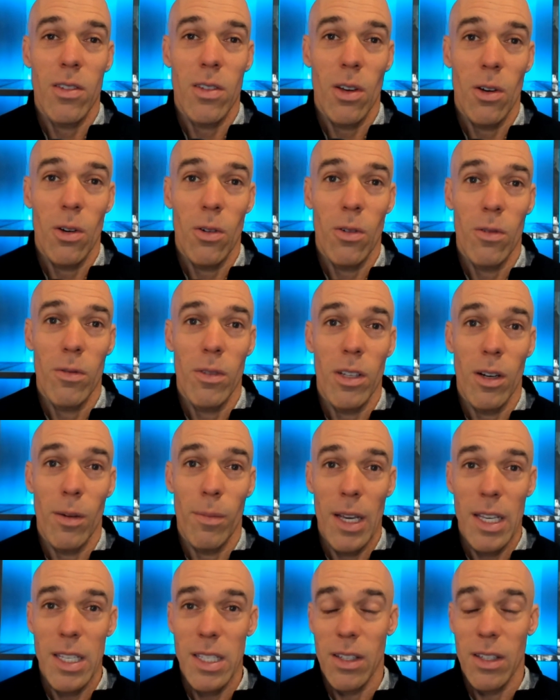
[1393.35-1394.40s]
And so, you
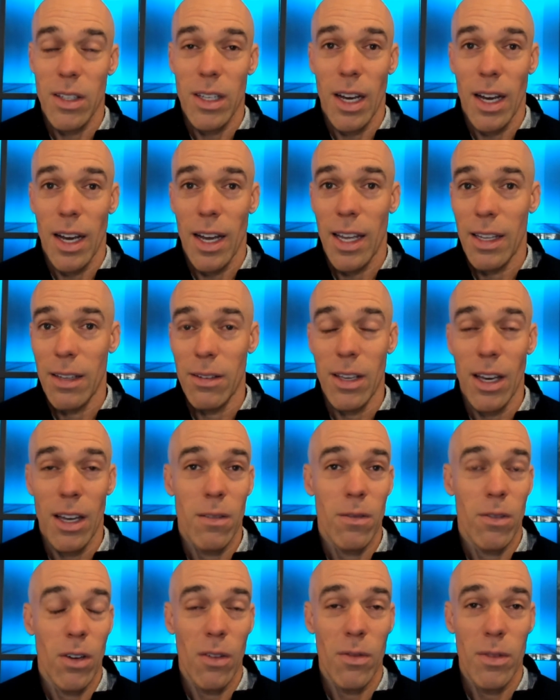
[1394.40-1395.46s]
know, basically I
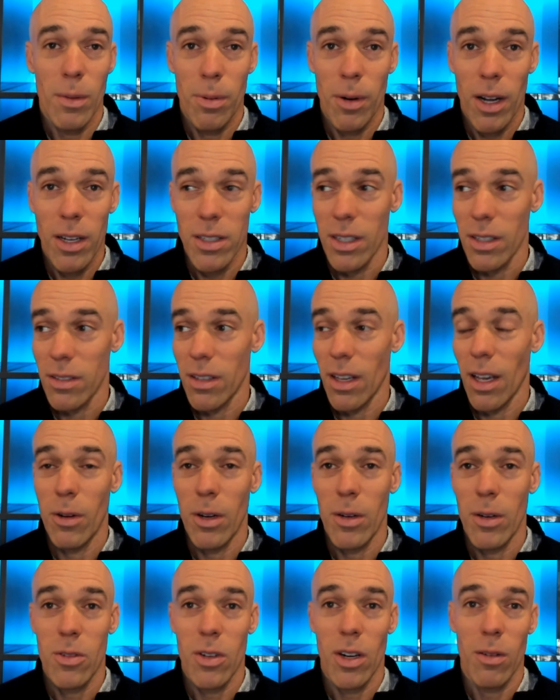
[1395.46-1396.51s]
got involved in the project. I said, I
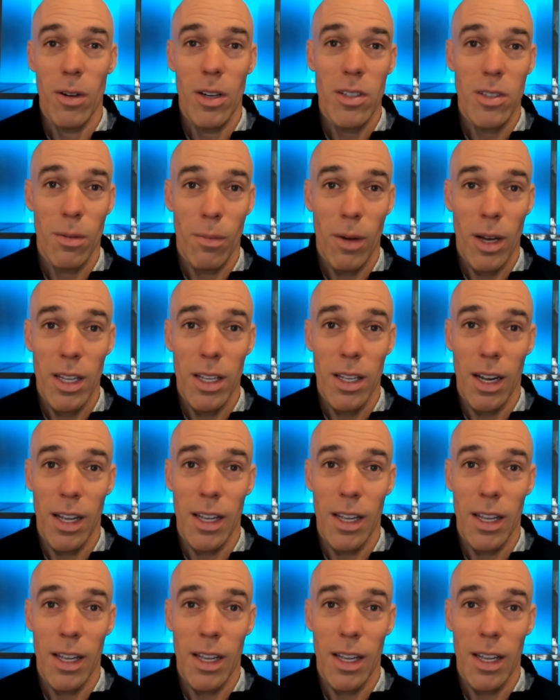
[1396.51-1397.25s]
want to try to raise some money.